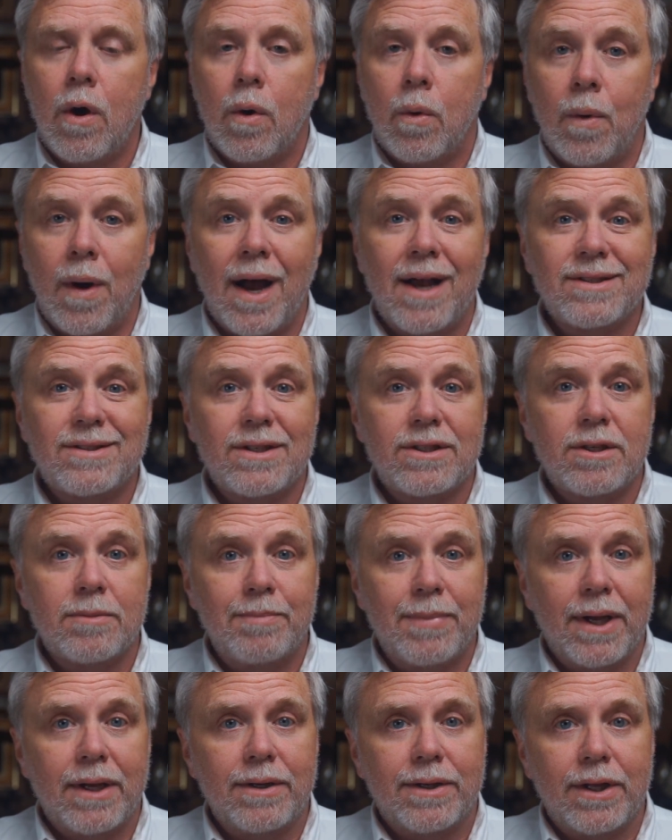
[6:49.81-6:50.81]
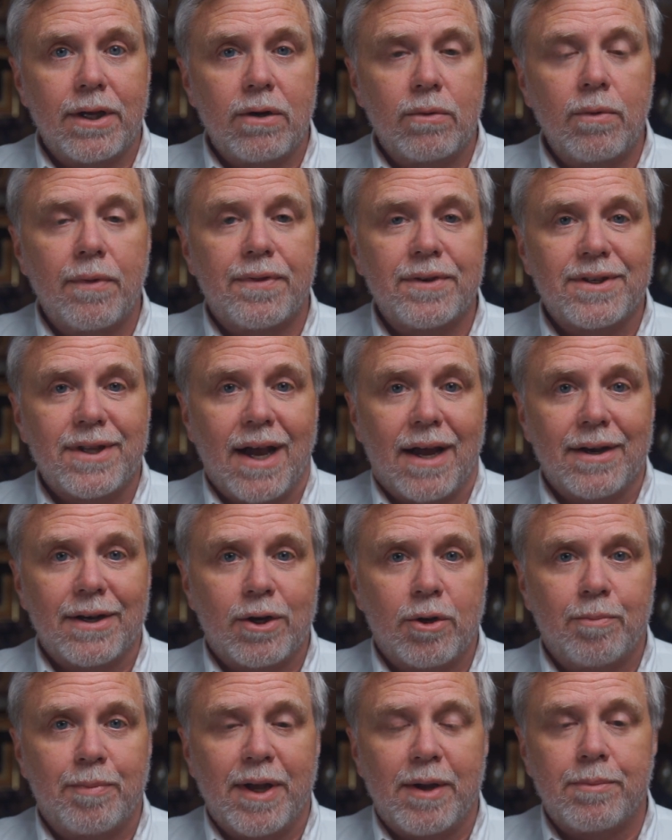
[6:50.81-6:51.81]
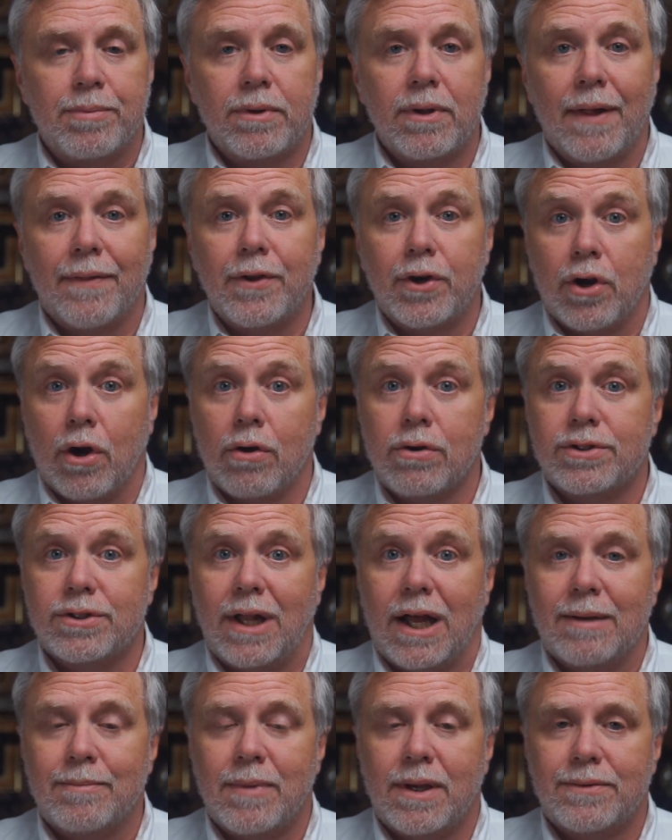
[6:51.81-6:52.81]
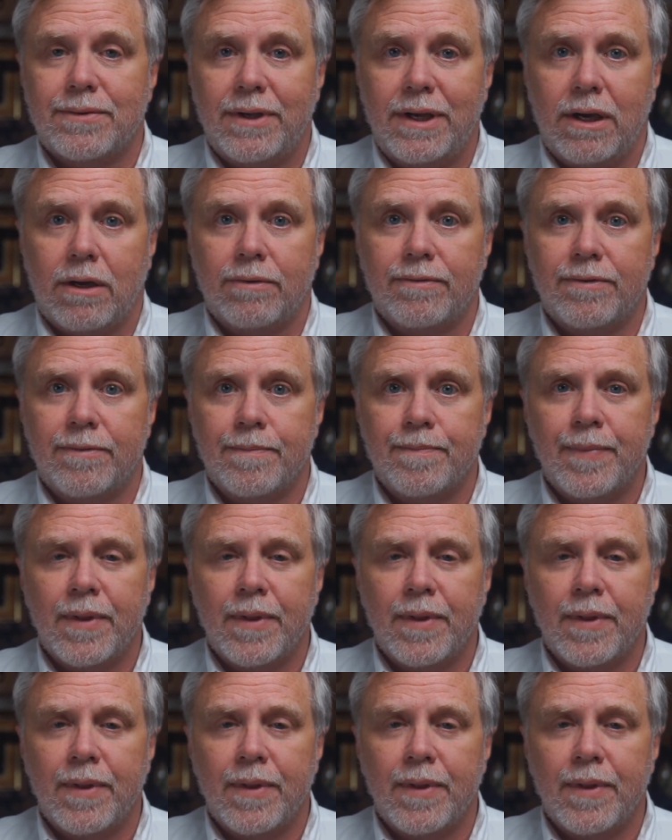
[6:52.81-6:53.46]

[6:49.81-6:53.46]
Why is this a big deal with the technical people and the nerds like myself?